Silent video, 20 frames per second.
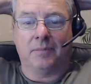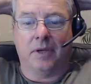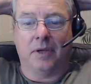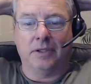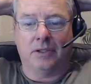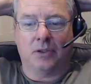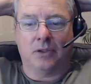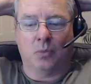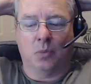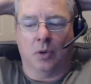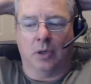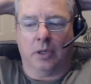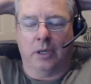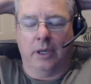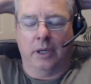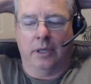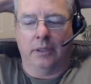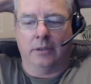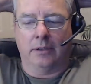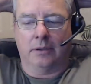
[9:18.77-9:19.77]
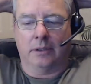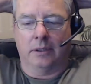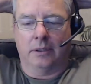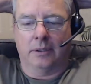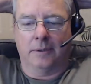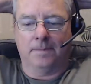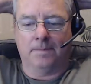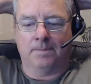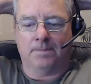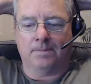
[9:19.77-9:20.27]
I used to work at
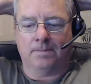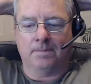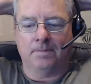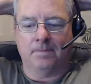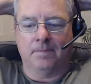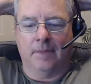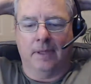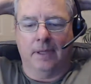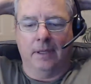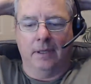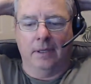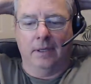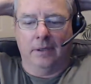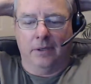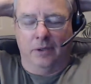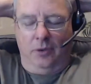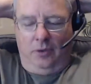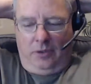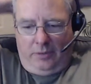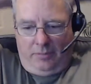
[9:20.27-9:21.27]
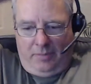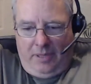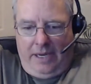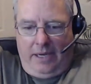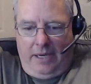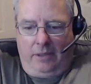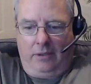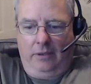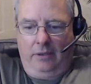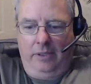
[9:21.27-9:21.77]
Hewlett
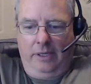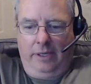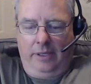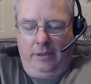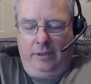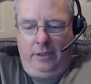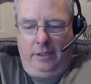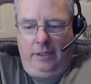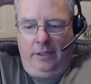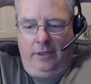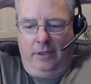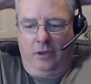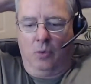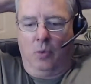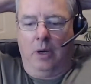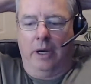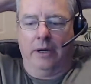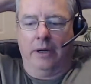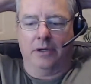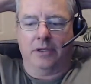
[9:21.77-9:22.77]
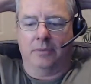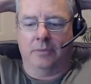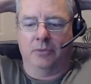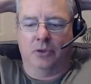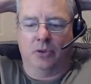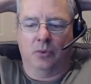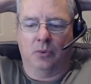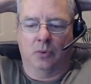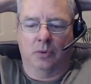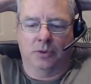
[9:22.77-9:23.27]
Packard, and I acquired some
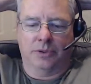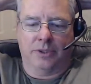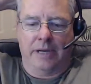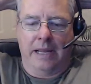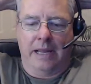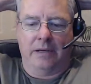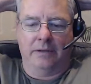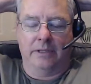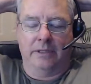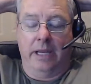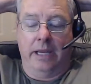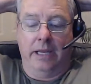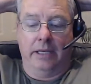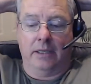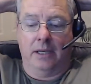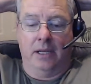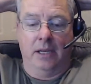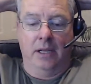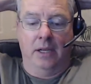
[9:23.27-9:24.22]
tools that are out of date.